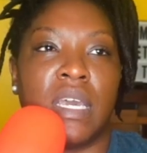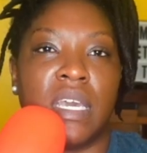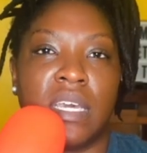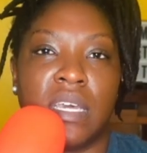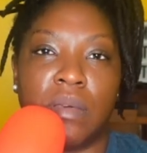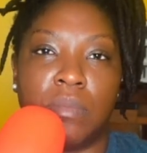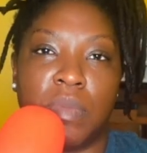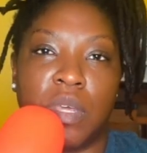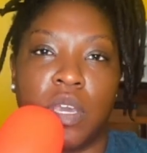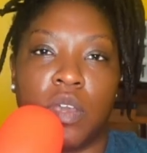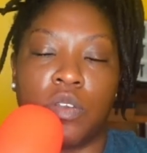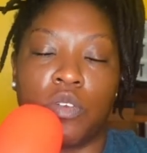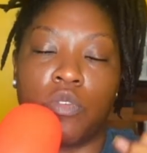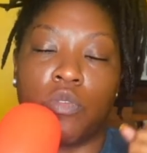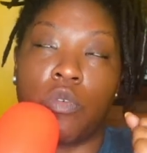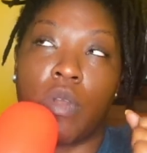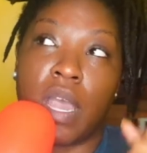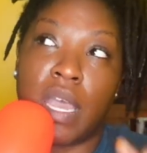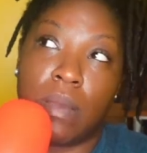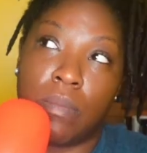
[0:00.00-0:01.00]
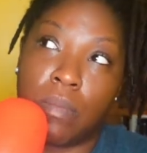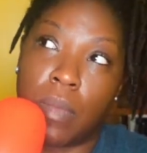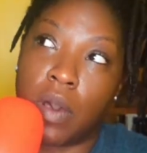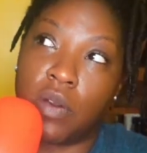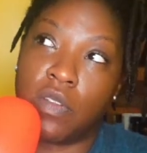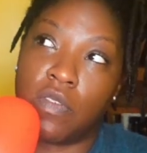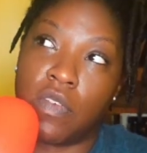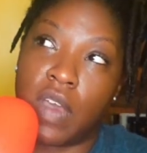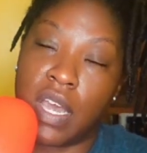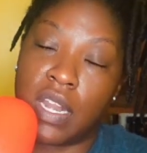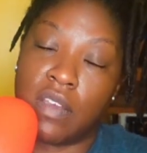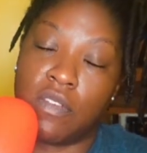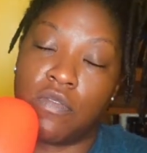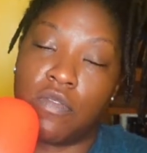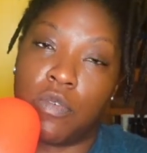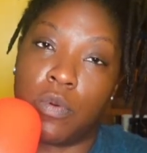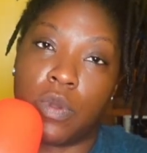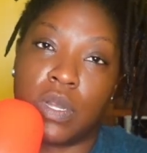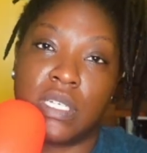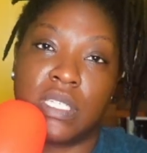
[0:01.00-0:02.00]
It can be a great motivating
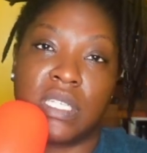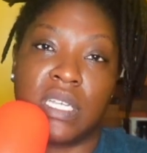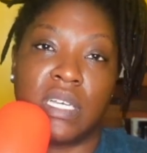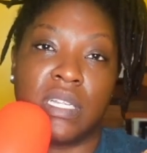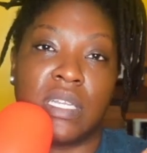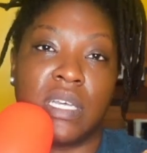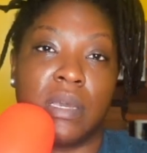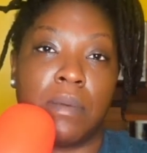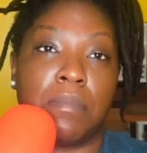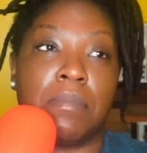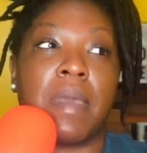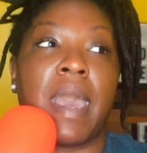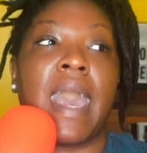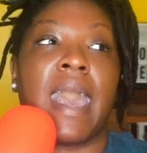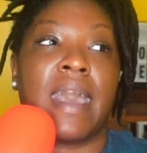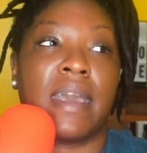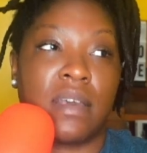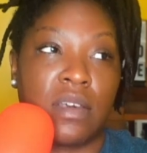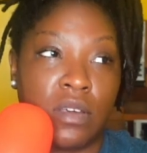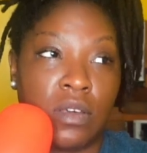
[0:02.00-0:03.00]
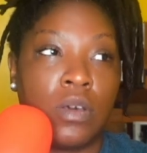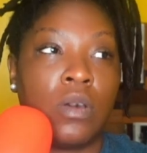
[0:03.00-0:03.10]
force to look back